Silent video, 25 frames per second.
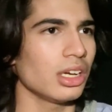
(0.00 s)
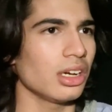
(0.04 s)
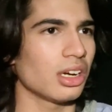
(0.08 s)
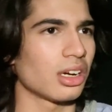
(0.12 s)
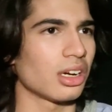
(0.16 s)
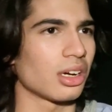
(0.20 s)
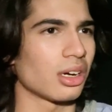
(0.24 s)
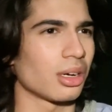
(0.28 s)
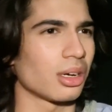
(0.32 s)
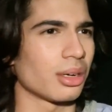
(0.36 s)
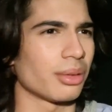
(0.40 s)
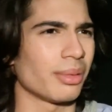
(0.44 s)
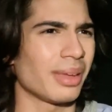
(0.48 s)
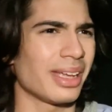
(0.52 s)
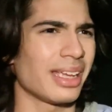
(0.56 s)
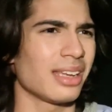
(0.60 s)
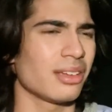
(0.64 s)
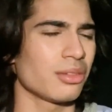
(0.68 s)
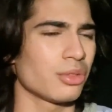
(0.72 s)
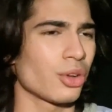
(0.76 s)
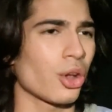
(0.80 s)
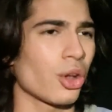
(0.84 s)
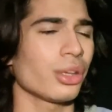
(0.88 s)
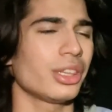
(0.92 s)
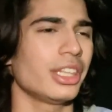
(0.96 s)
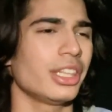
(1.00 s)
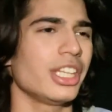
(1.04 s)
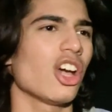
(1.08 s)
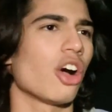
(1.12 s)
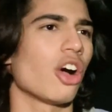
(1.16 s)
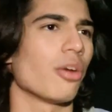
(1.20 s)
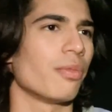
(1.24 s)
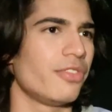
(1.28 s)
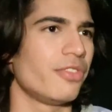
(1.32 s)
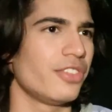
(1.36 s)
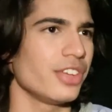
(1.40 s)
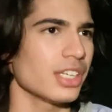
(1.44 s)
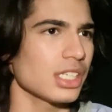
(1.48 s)
uh, in not the
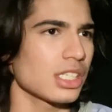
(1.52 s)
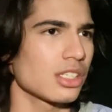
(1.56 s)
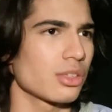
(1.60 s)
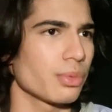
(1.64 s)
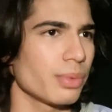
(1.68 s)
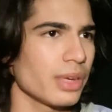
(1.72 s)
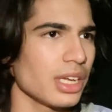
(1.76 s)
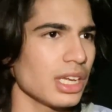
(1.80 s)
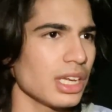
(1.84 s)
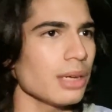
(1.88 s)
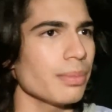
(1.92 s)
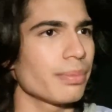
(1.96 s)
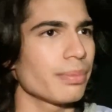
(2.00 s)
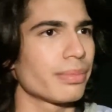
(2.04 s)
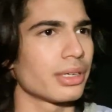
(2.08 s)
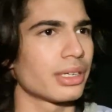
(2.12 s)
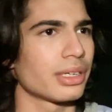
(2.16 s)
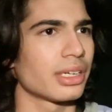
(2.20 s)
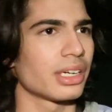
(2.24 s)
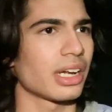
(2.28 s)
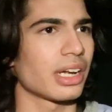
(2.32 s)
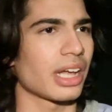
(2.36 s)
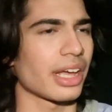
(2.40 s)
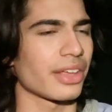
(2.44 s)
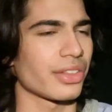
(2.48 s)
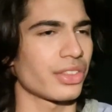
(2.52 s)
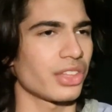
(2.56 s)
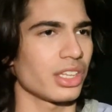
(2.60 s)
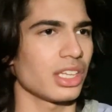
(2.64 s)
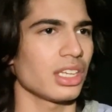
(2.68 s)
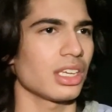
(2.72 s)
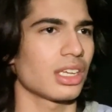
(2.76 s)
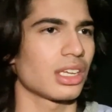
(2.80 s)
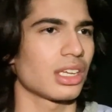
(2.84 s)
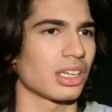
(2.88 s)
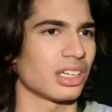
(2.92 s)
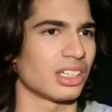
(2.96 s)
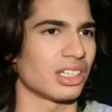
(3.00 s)
obvious way, but I
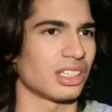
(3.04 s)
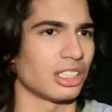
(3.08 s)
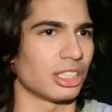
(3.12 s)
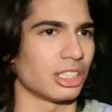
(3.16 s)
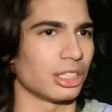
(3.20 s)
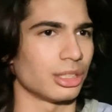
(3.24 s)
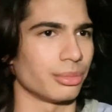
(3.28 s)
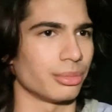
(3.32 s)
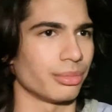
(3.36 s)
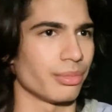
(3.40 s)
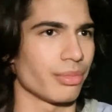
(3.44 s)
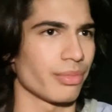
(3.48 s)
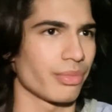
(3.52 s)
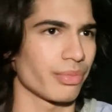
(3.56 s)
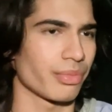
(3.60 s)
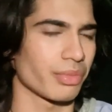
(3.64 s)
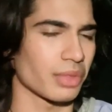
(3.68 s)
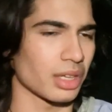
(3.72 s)
think um,